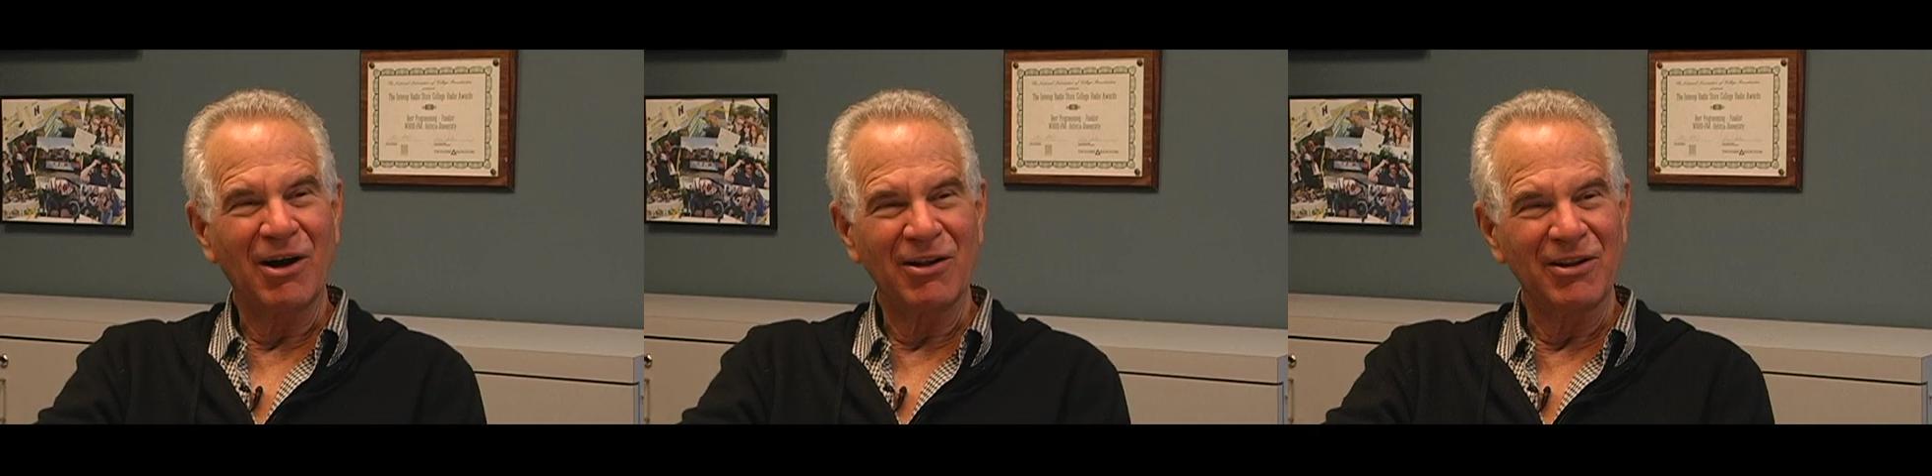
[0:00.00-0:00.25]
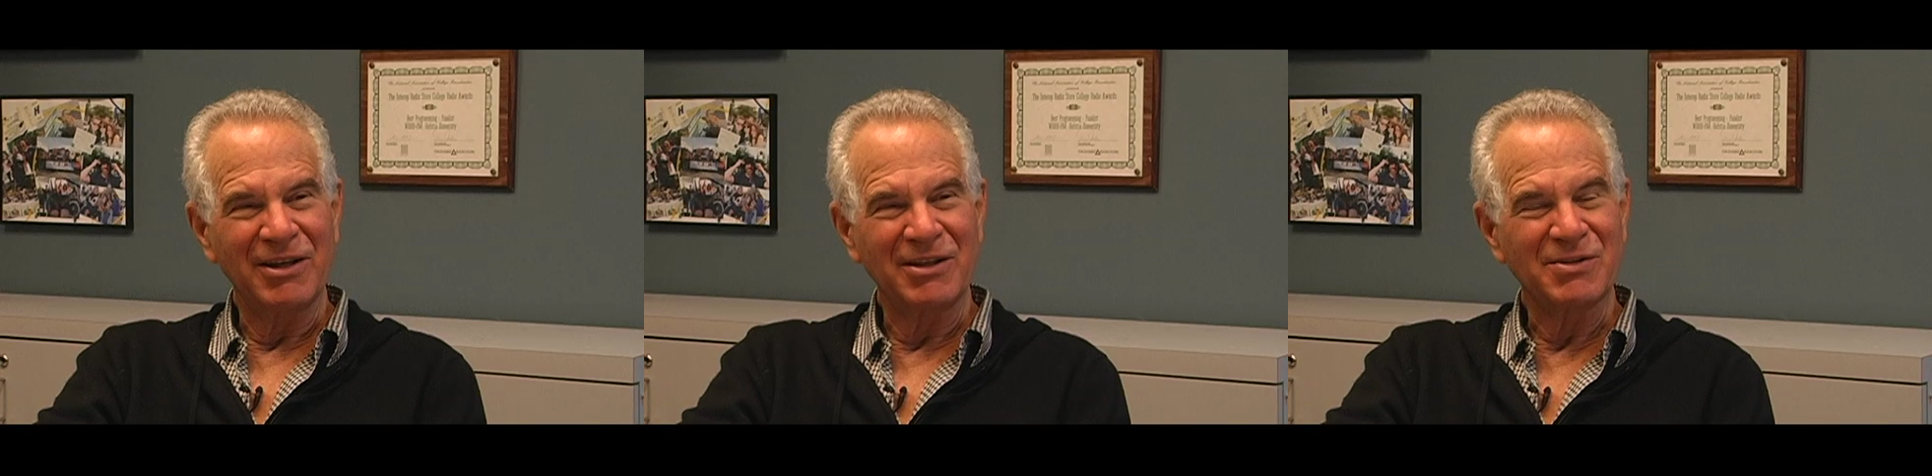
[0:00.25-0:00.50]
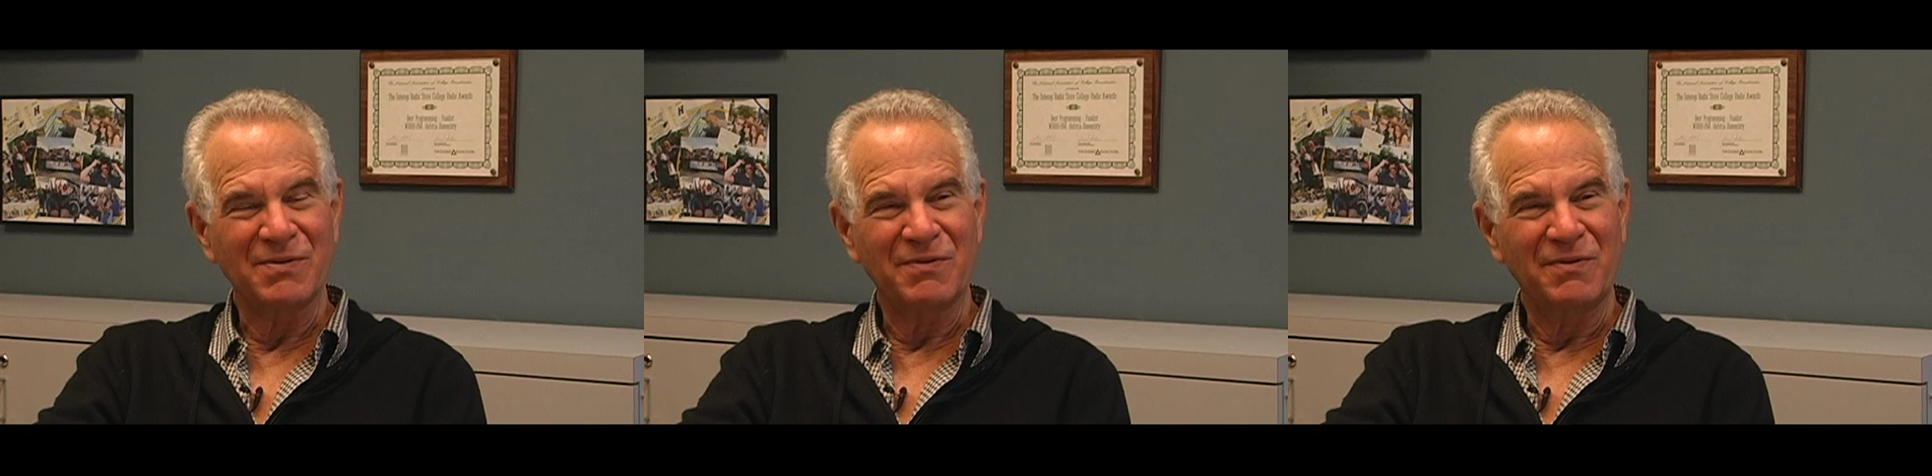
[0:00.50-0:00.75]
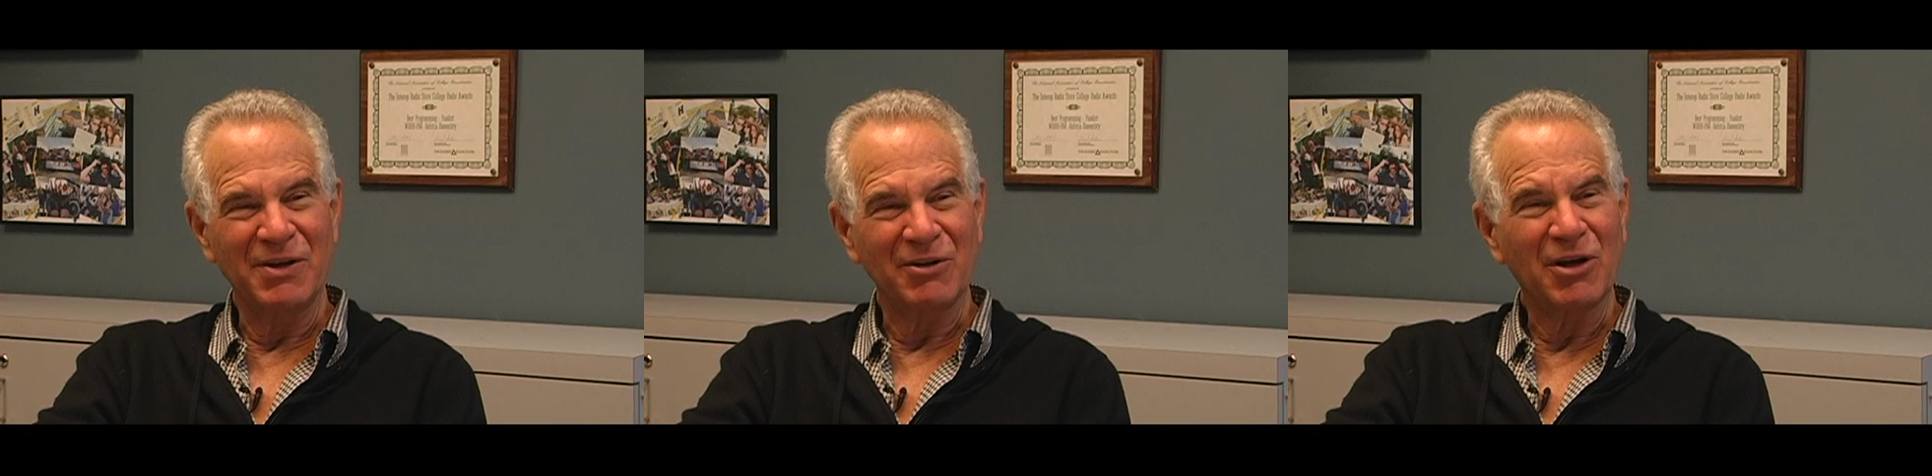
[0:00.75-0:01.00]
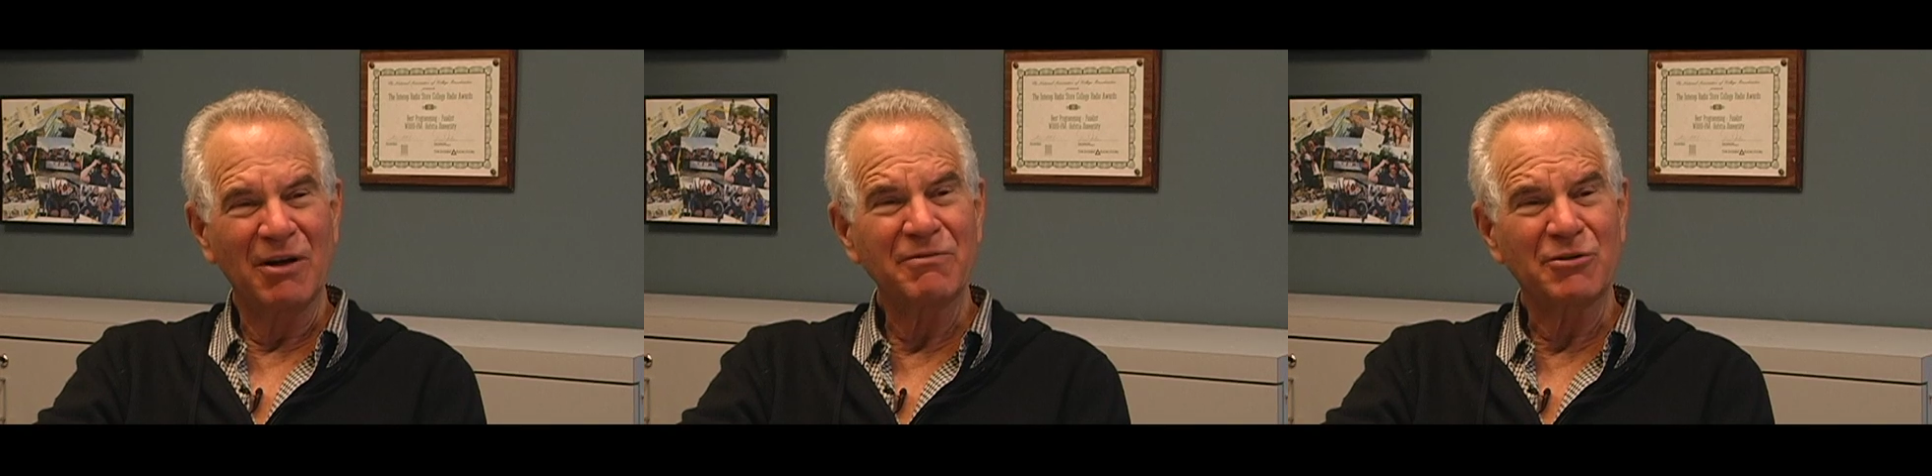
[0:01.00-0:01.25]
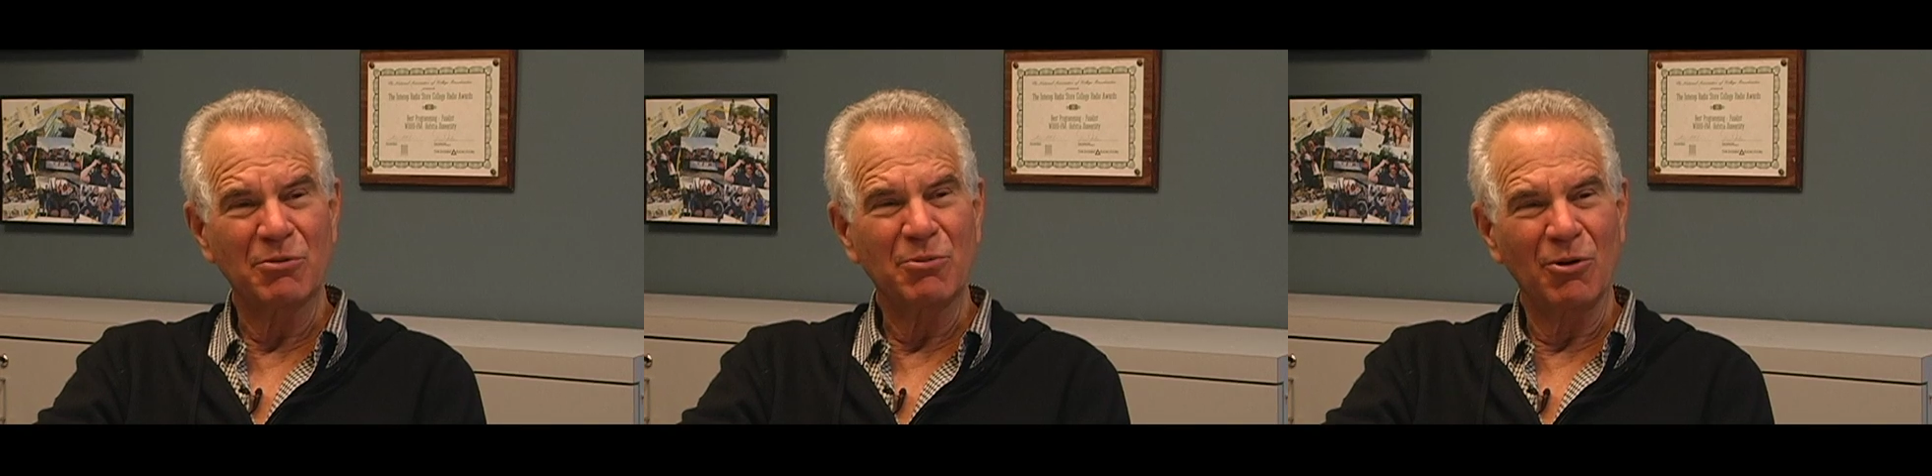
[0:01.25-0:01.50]
colleagues feel
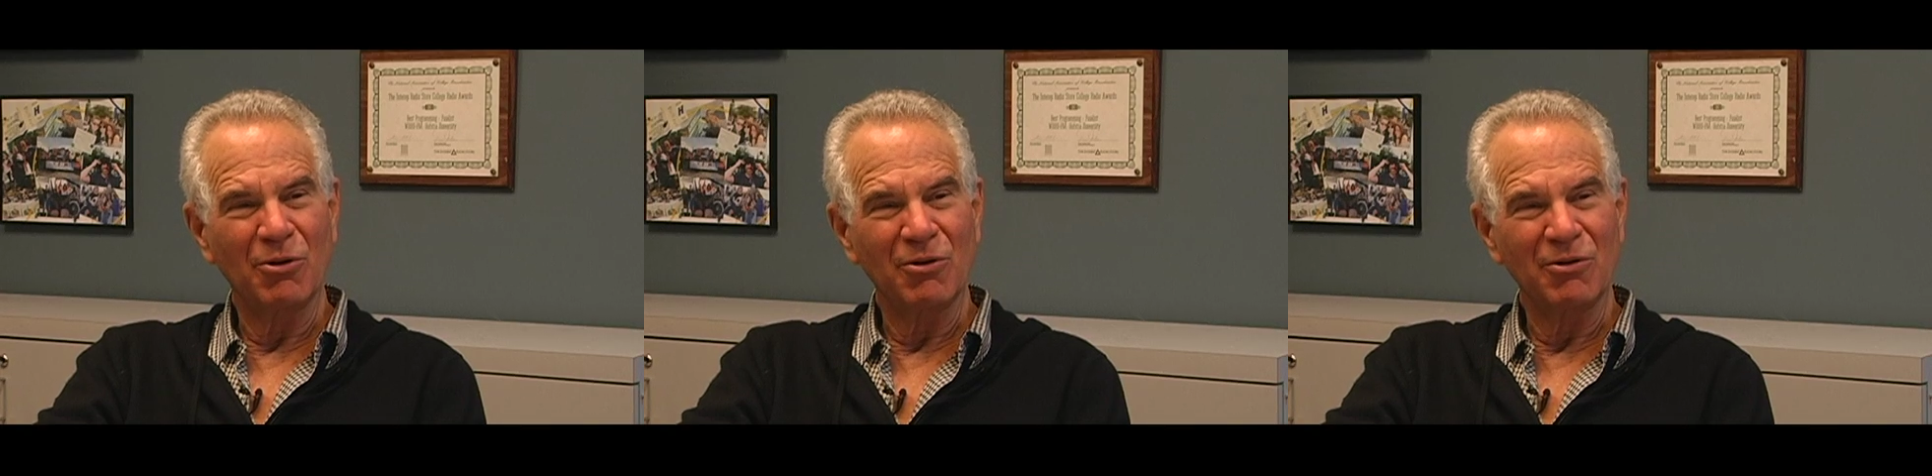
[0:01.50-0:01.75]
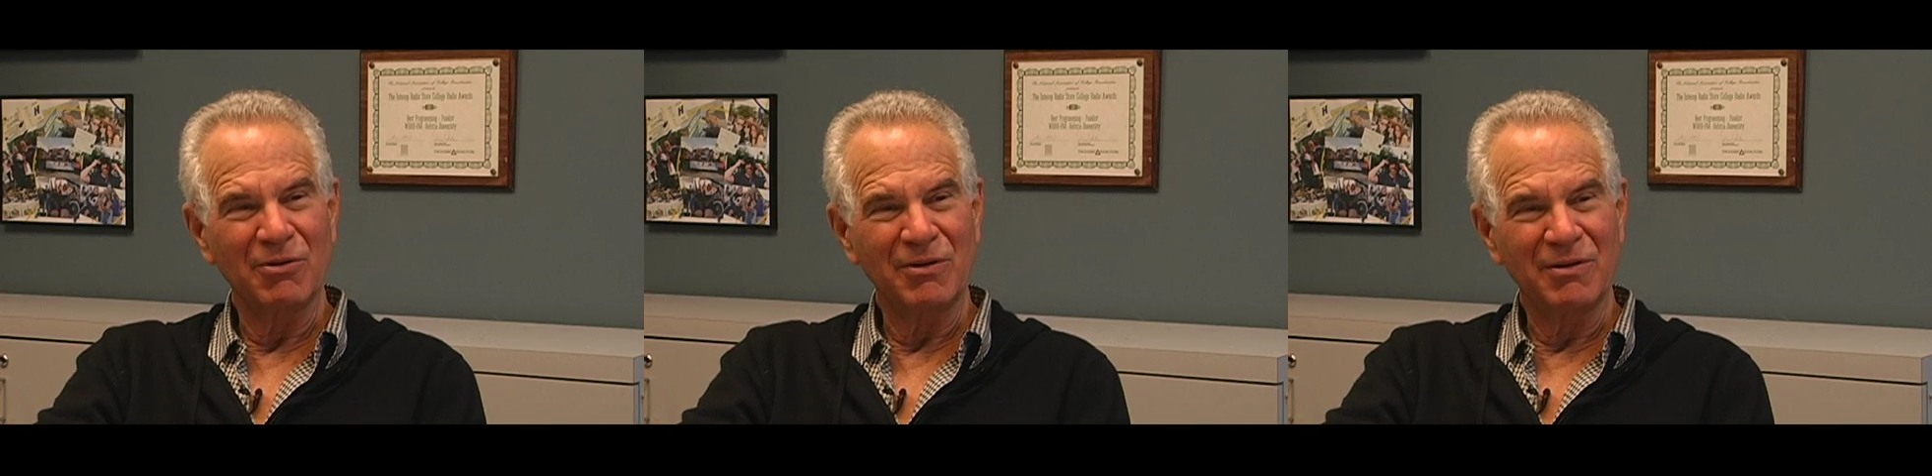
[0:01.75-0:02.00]
comfortable